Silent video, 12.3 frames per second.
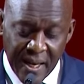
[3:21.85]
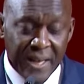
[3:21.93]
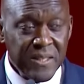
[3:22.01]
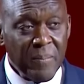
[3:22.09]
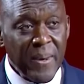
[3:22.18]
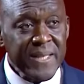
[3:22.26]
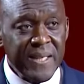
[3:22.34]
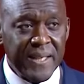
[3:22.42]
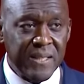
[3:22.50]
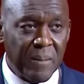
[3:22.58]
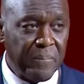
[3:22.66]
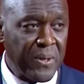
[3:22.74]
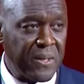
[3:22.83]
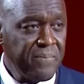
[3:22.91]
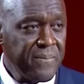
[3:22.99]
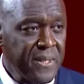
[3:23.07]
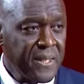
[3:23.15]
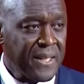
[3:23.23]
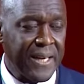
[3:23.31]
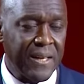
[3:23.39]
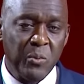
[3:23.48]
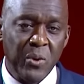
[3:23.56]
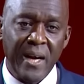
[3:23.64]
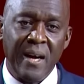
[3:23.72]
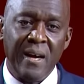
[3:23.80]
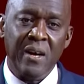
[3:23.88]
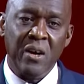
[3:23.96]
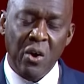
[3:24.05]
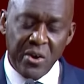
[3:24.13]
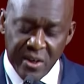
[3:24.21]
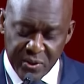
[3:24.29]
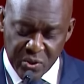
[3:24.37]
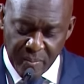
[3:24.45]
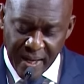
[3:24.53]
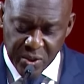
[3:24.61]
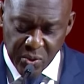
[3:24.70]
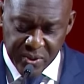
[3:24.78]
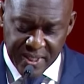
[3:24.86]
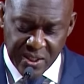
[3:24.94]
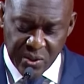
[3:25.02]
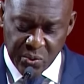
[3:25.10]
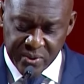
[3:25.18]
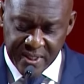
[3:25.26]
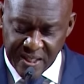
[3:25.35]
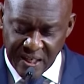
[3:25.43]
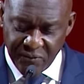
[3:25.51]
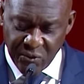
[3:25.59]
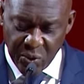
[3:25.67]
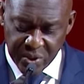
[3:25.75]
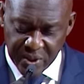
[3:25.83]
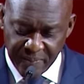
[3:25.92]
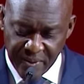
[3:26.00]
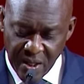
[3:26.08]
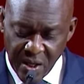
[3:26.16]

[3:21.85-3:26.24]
And the best example, and we're honored to be associated with this effort,